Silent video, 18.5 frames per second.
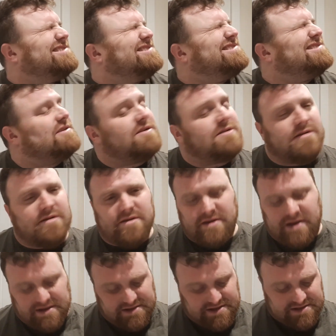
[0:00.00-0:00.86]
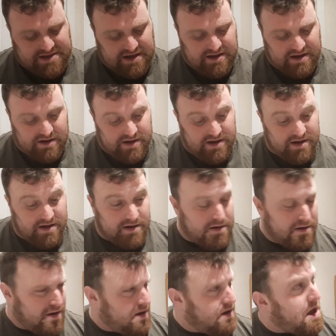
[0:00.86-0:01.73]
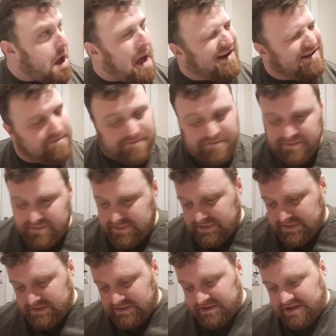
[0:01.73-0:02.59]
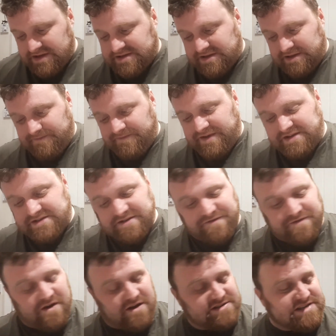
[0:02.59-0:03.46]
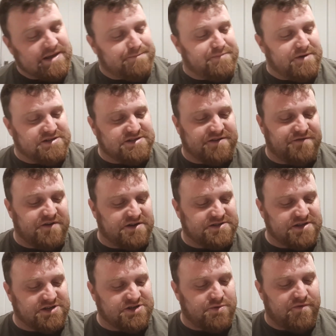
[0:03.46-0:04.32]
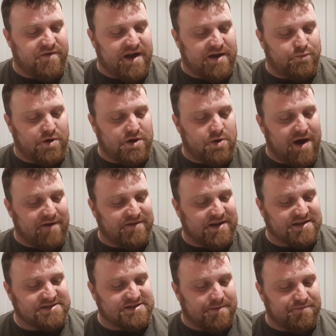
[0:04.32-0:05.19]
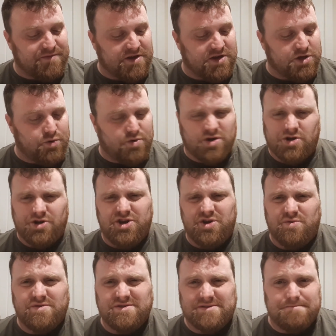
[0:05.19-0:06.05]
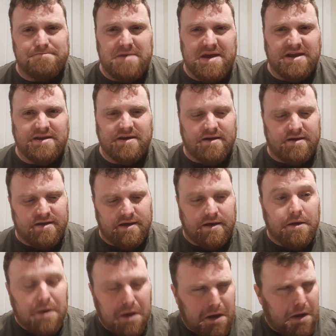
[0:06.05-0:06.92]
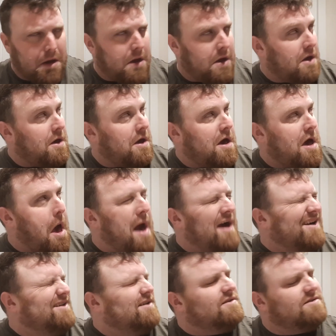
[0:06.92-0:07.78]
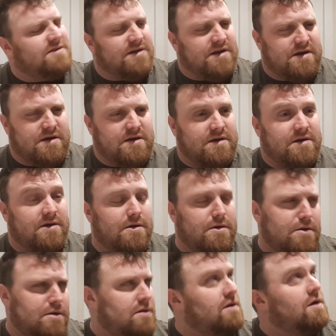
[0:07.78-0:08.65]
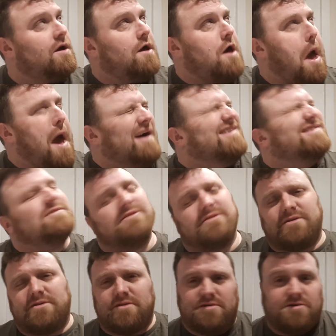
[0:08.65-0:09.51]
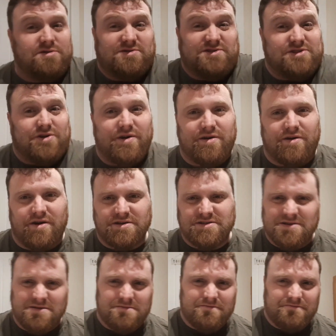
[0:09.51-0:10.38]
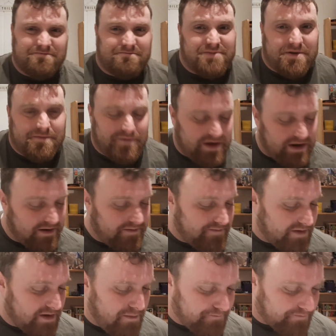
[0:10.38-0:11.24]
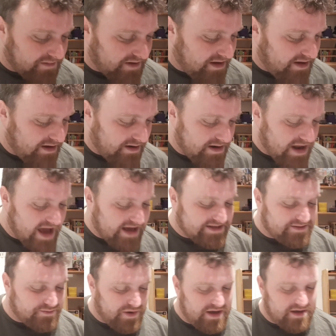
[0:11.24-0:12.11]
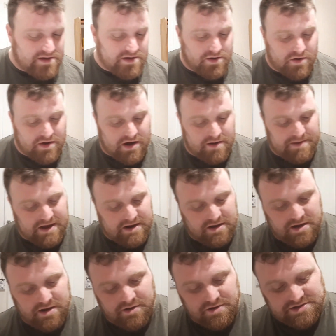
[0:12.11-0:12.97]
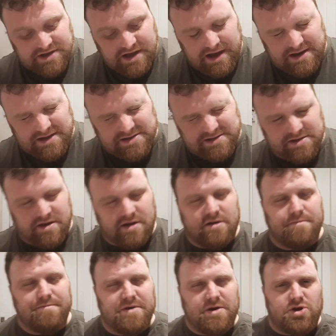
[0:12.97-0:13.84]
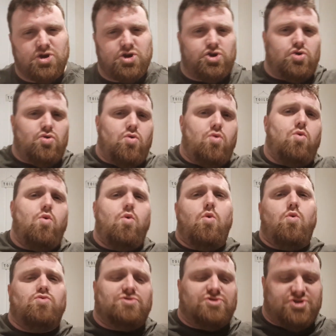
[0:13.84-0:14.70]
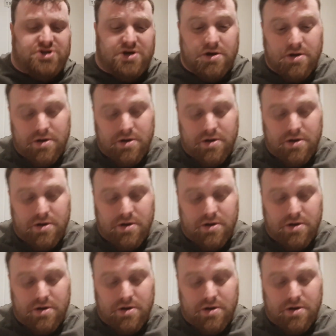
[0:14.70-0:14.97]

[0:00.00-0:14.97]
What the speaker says: As I say, the only it's the first issue we've had where you haven't had something you could use immediately. Sorry guys, but next week you're going to be able to use it, and it's going to be huge.